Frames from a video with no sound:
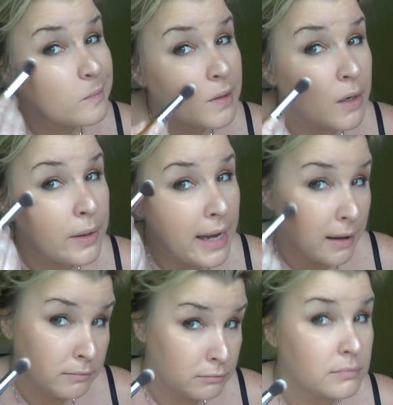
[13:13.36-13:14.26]
Oh yeah.
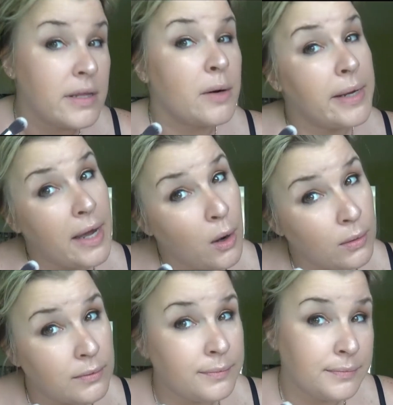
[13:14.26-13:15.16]
There we go.
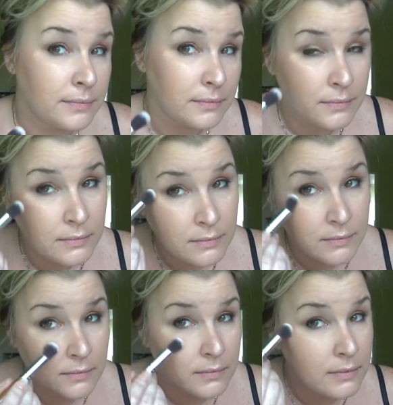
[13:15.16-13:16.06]

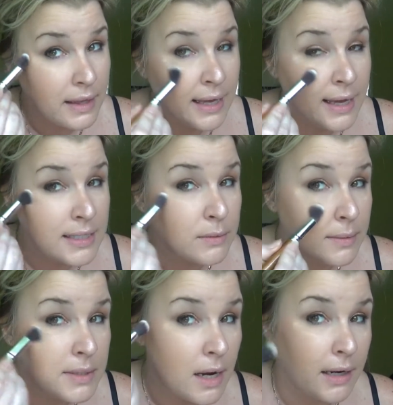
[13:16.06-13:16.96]
That's what I'm
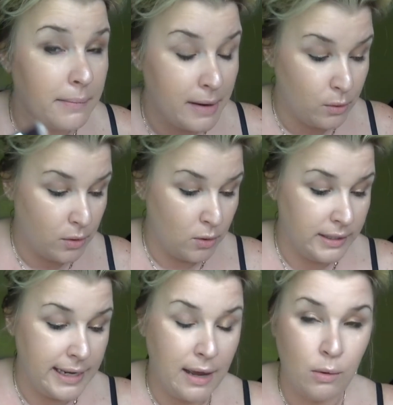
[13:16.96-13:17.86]
talking about. Holy
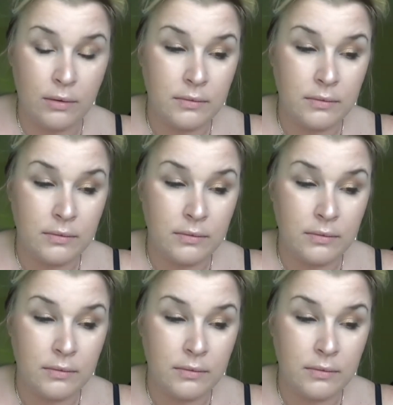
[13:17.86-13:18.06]
cow.